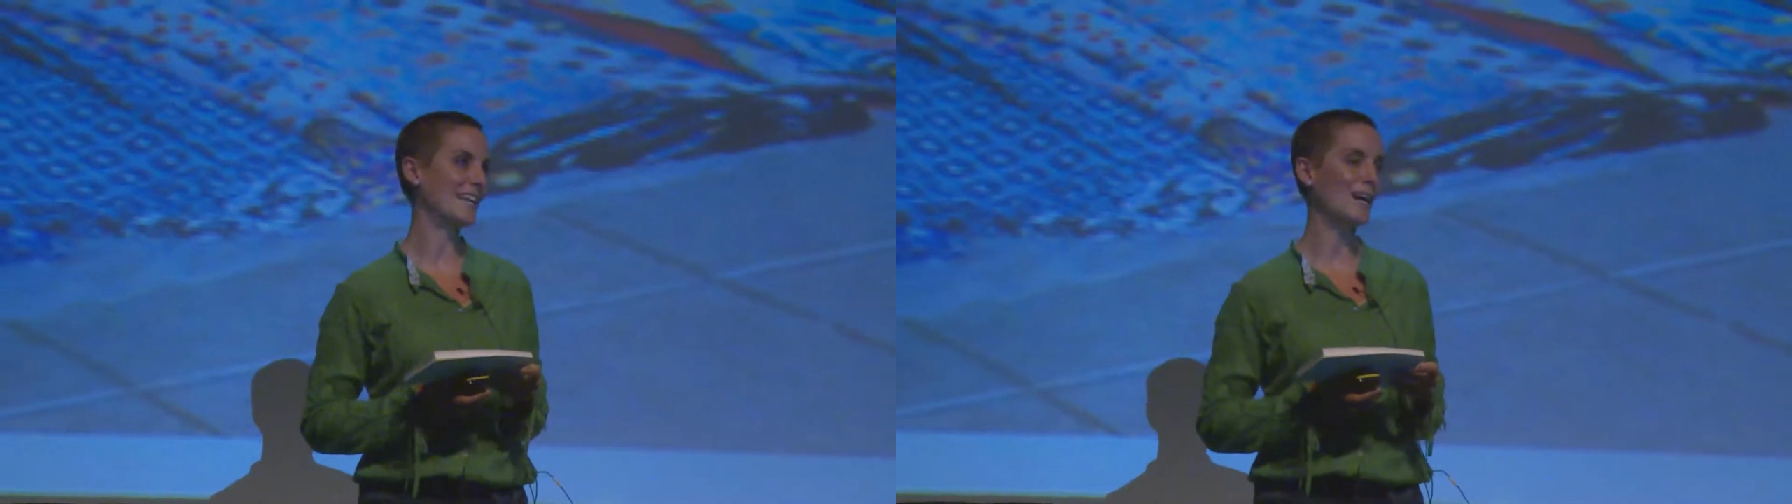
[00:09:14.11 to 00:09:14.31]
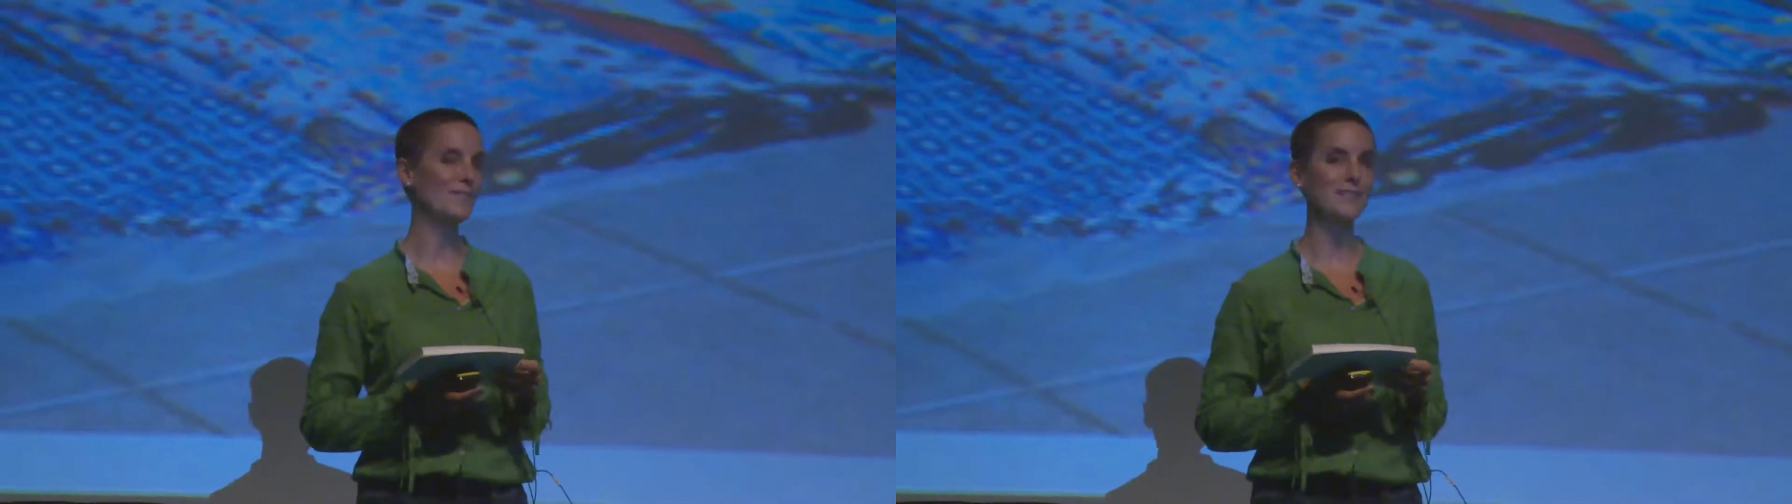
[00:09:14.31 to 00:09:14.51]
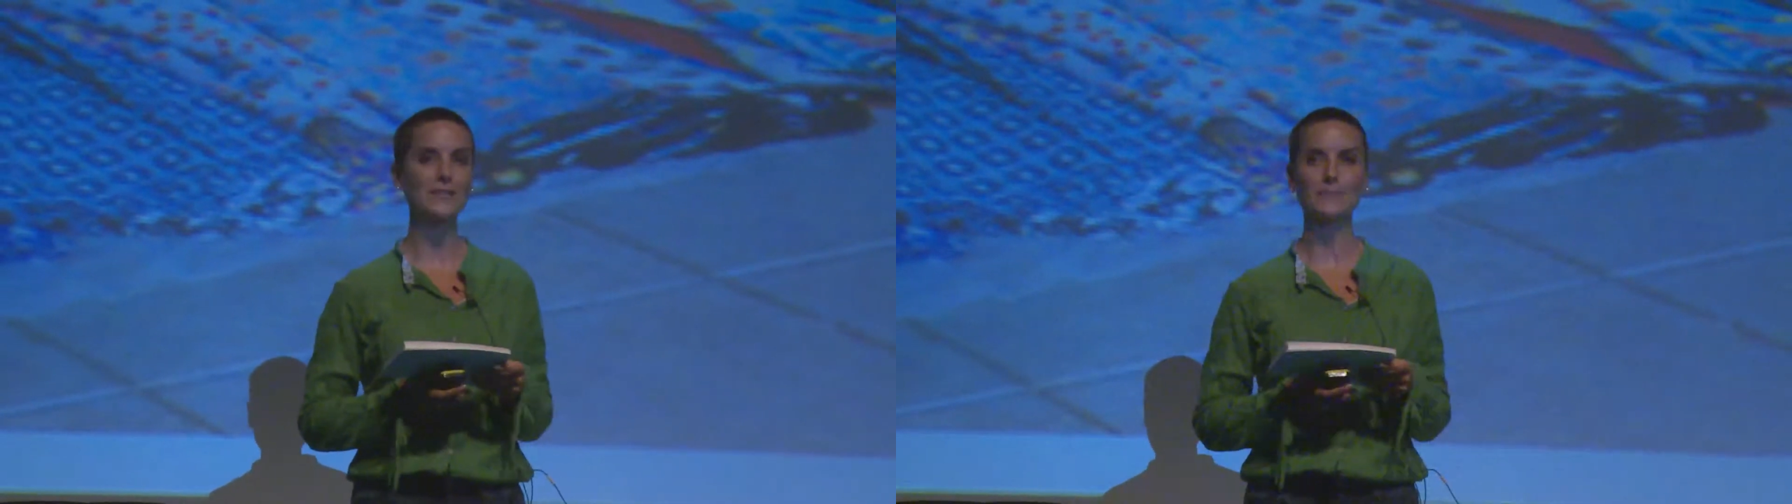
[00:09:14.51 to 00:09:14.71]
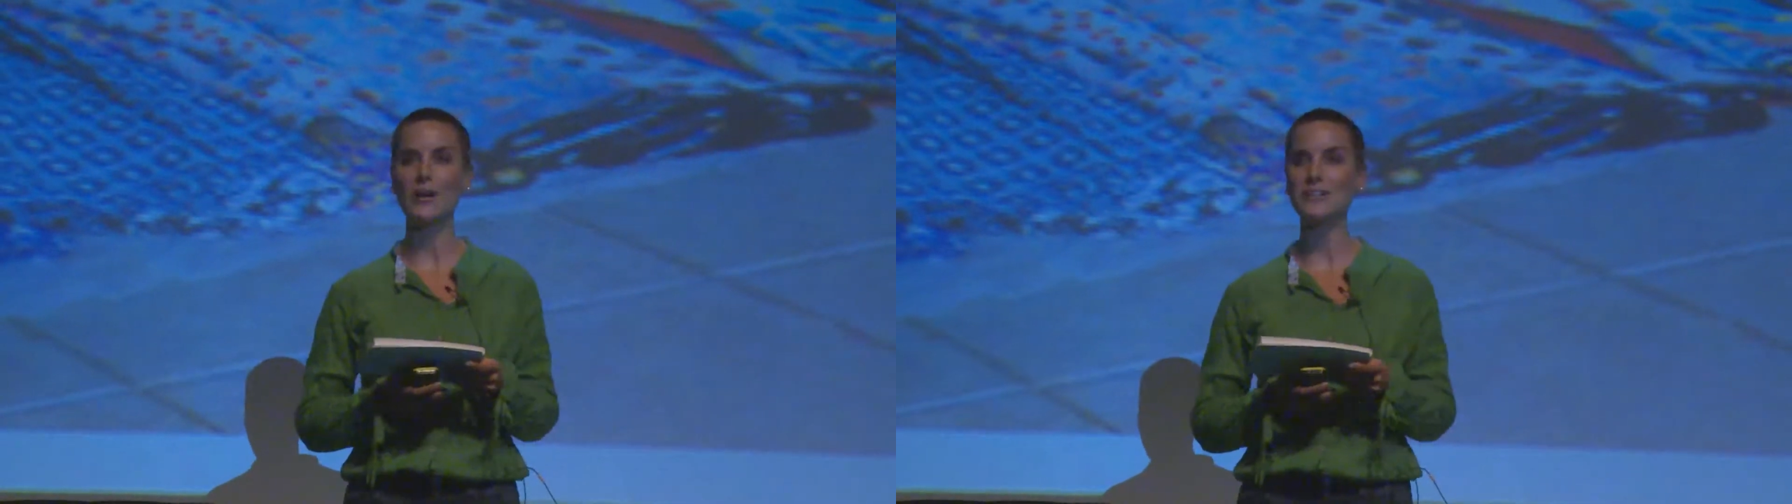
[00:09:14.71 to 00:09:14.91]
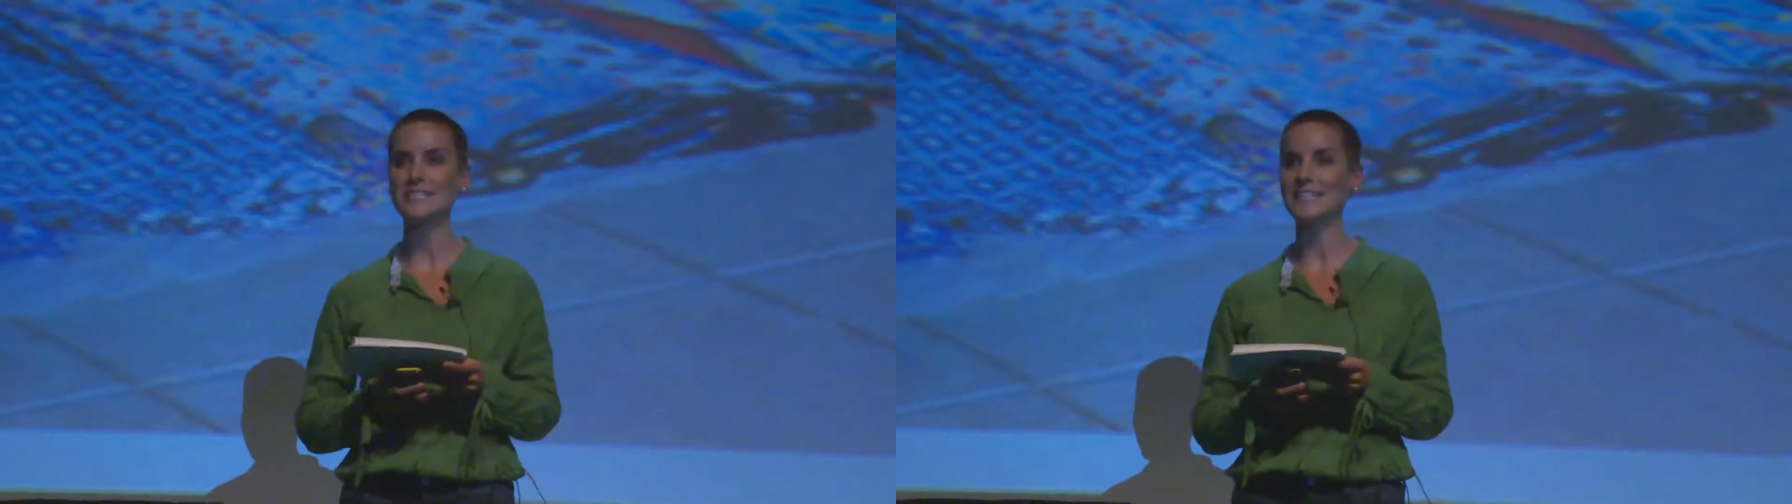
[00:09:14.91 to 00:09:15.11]
after our
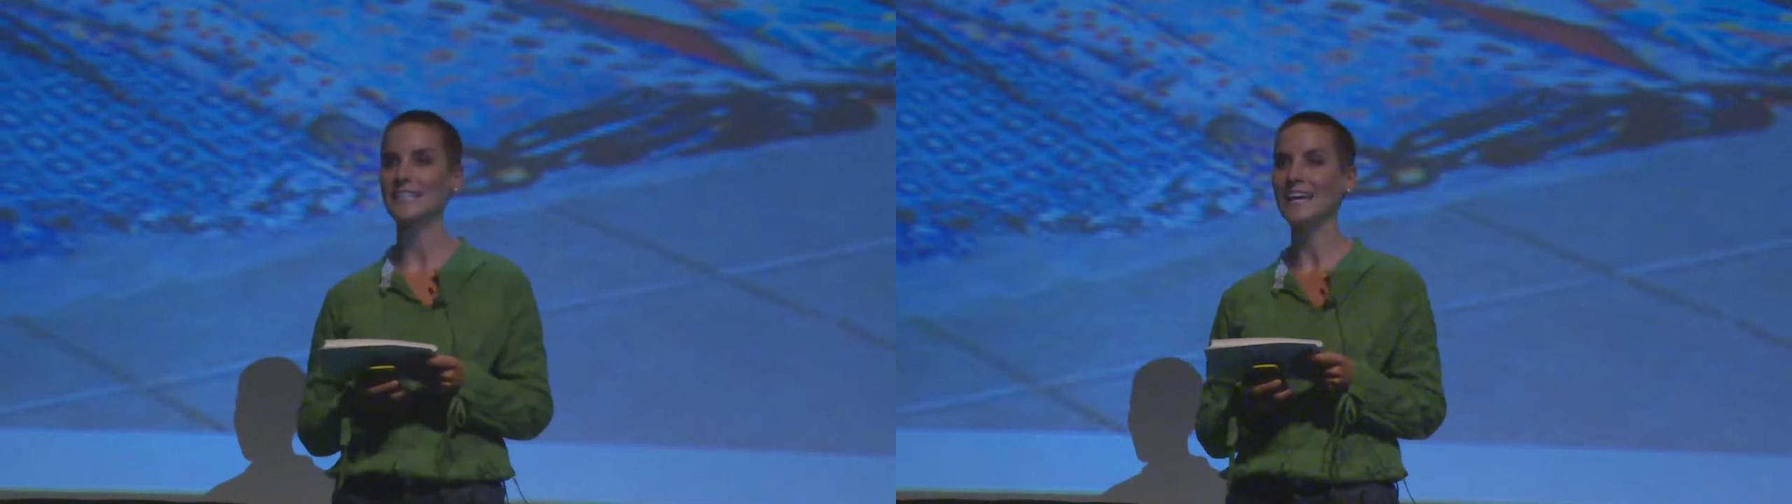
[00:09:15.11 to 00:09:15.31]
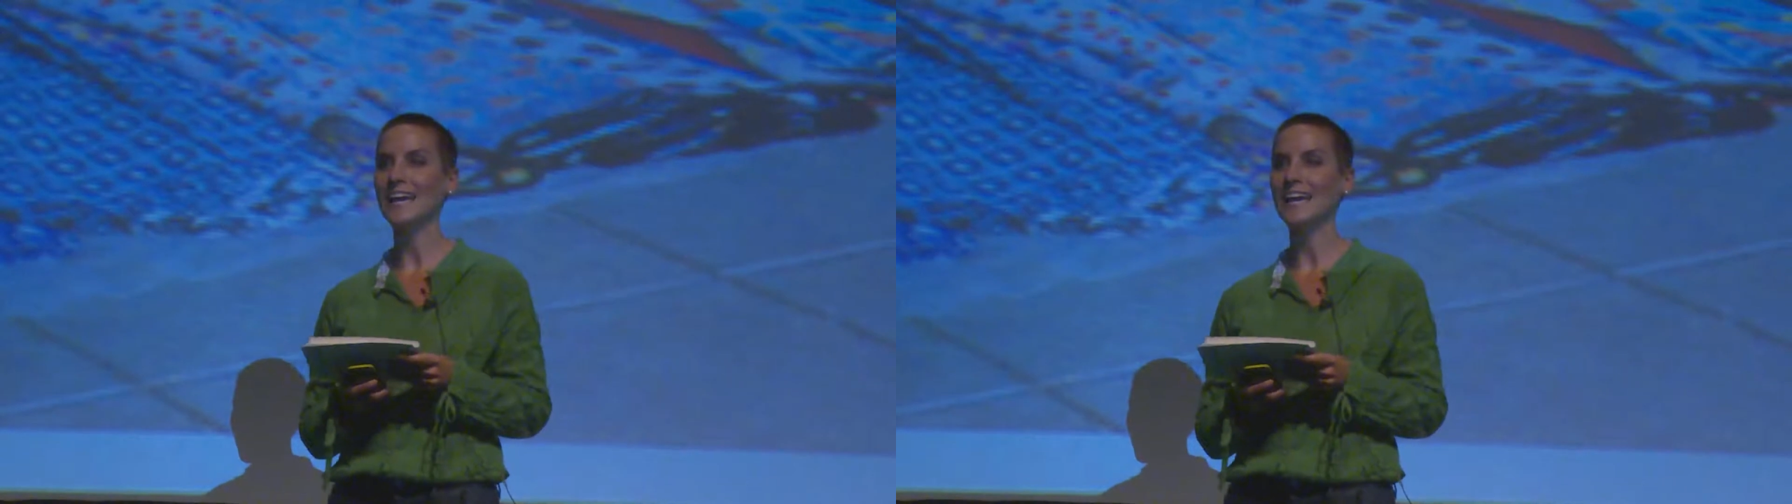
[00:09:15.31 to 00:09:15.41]
democracy,